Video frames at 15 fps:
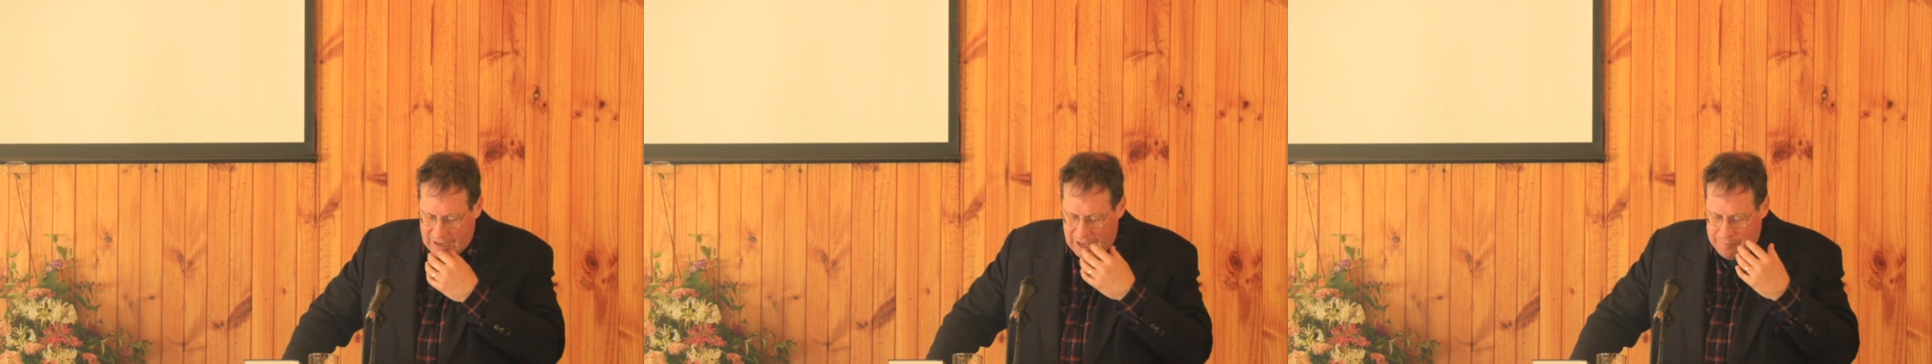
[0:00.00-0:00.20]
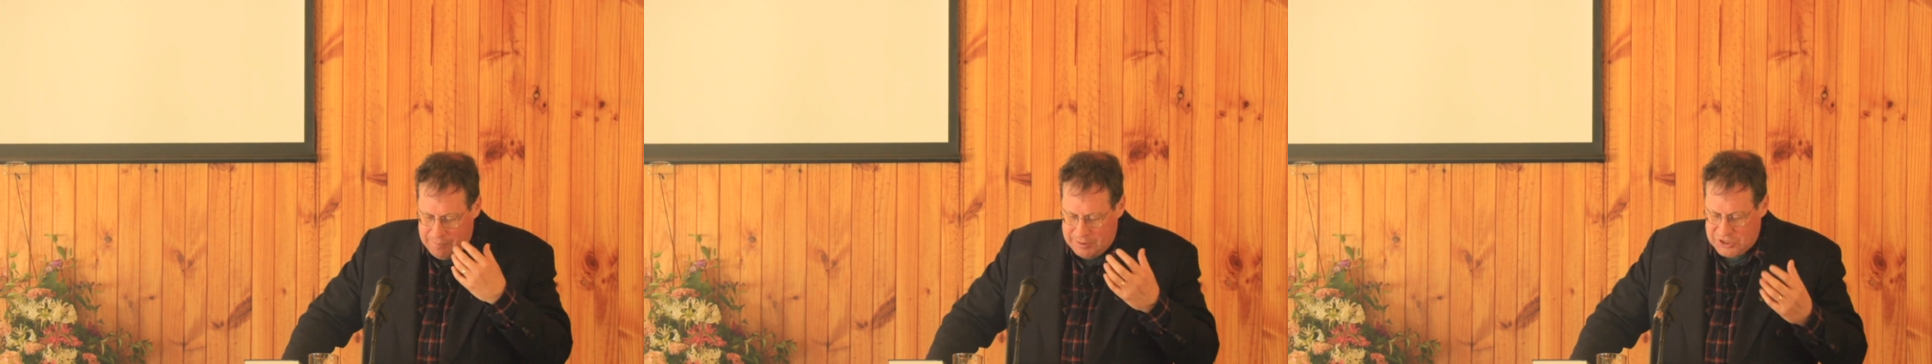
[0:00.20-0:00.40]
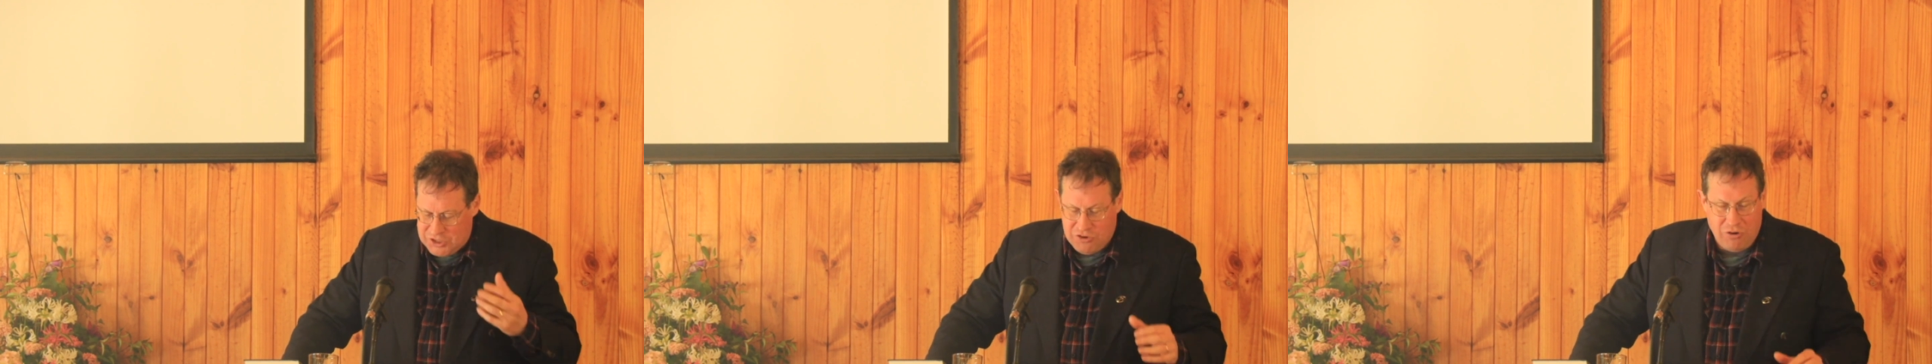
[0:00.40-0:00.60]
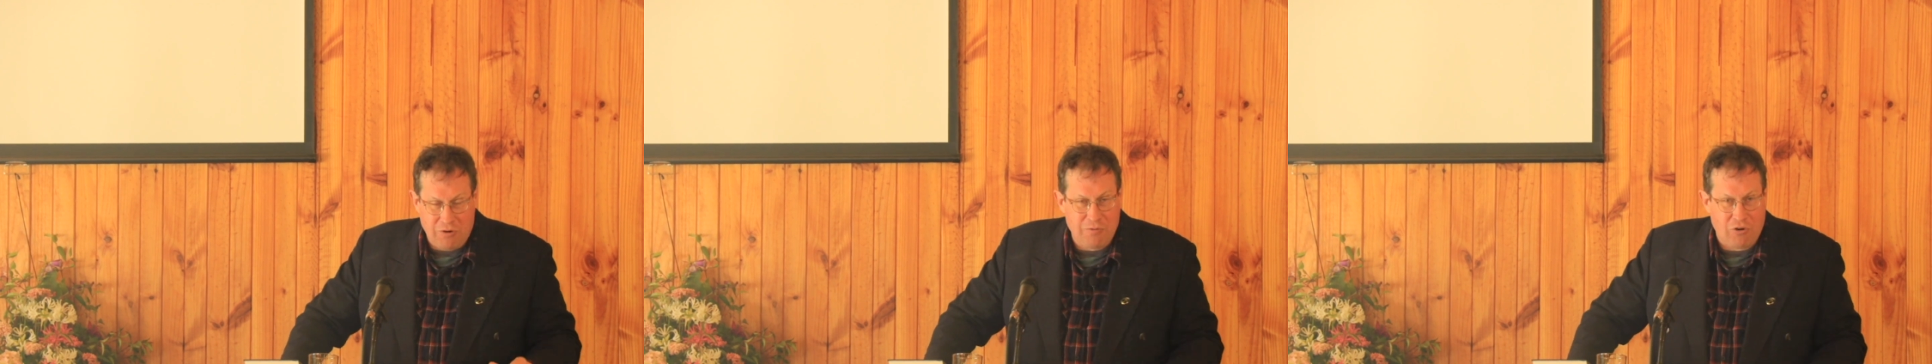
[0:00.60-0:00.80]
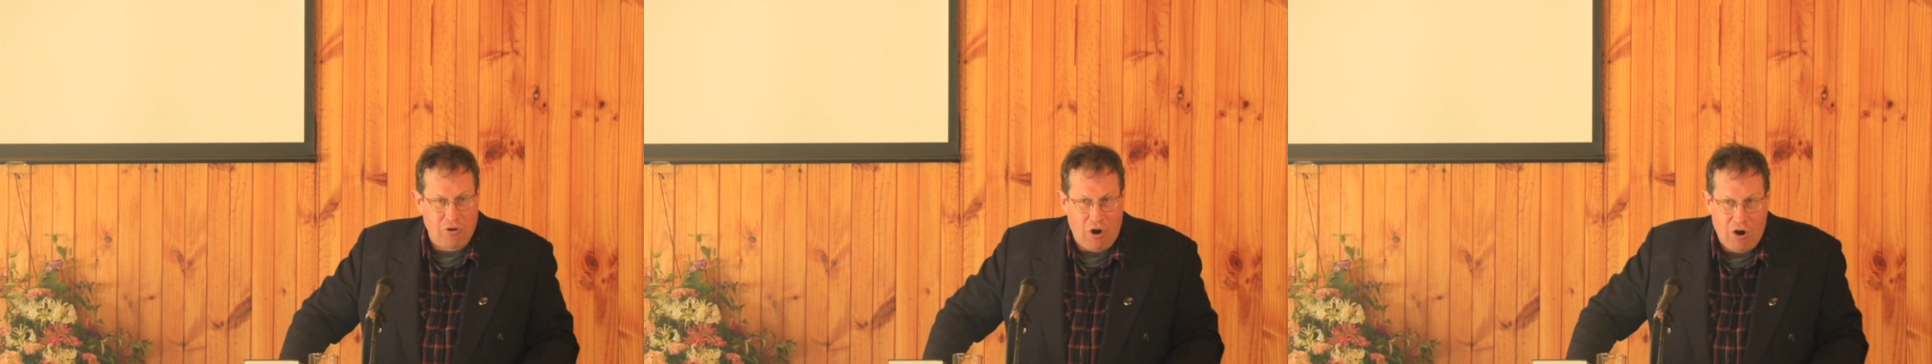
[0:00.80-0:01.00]
a picture
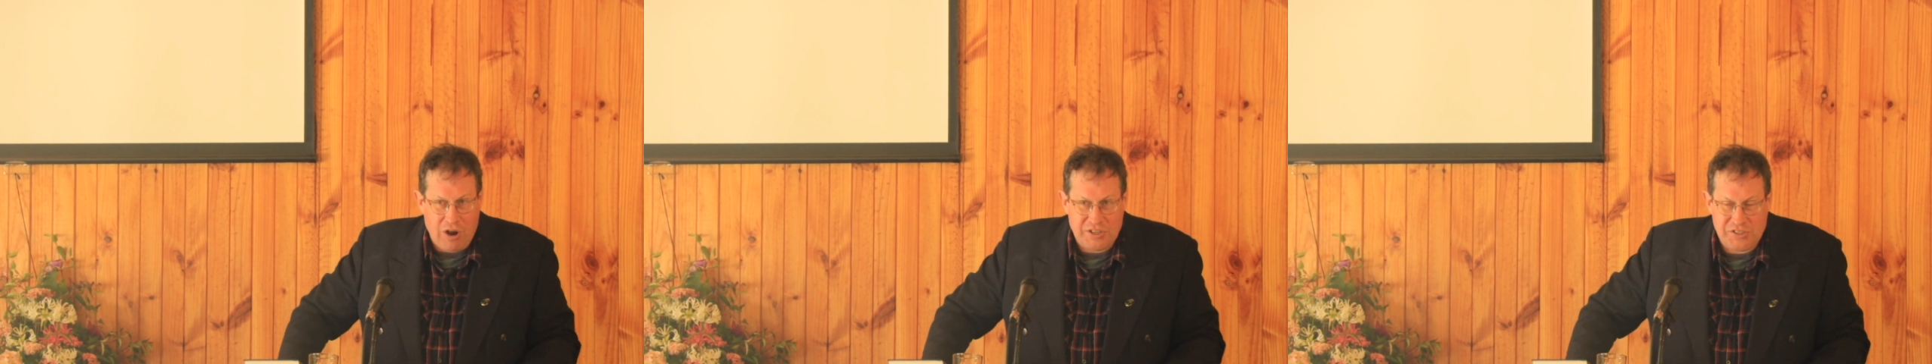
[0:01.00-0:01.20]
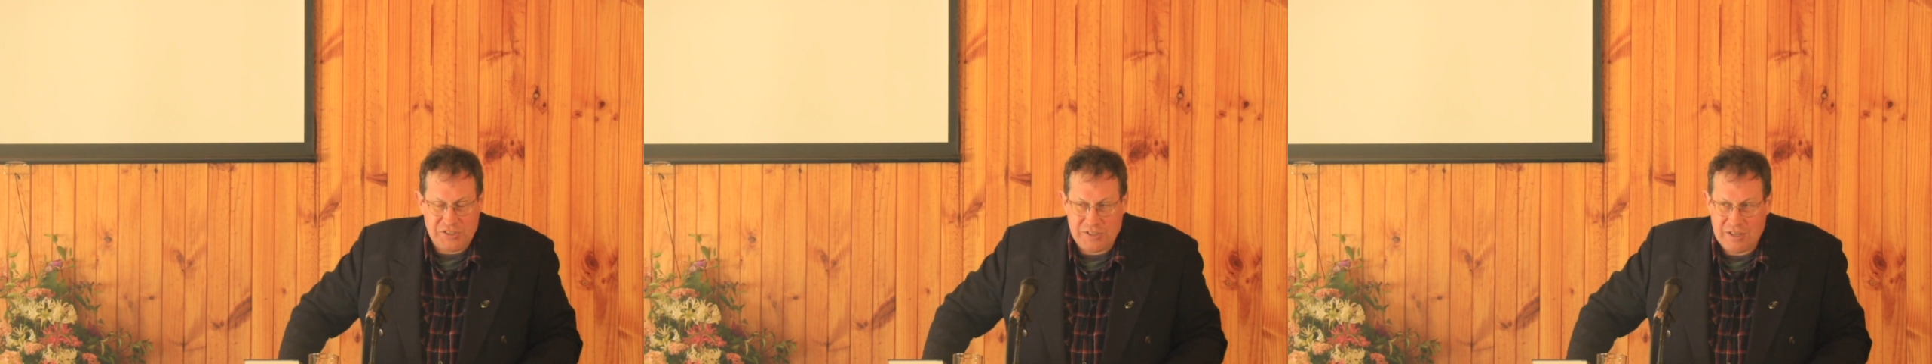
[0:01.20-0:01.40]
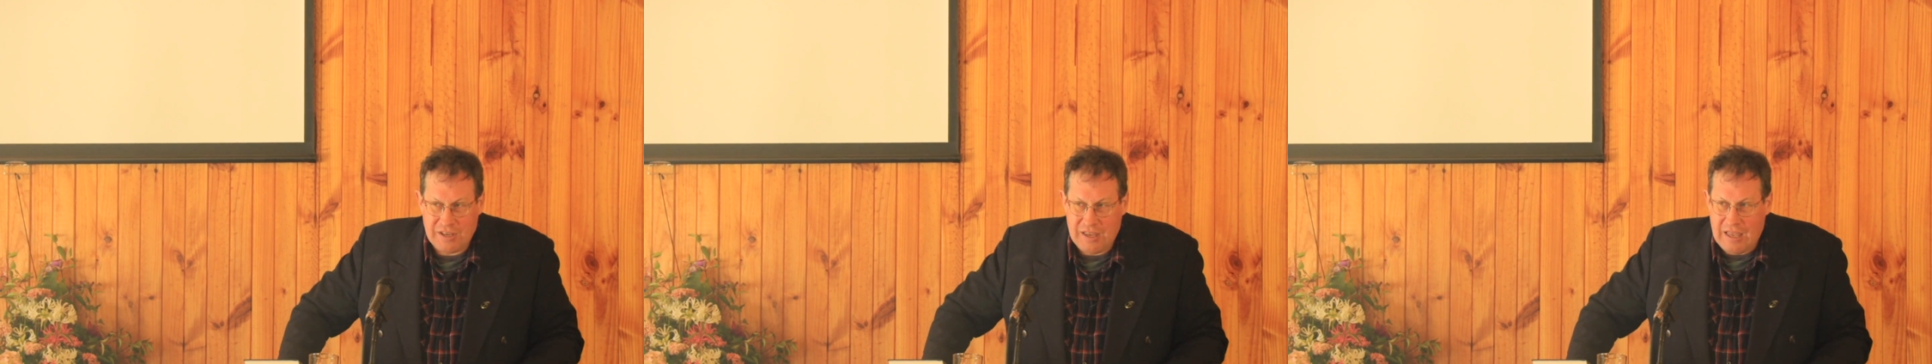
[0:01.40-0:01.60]
of Christ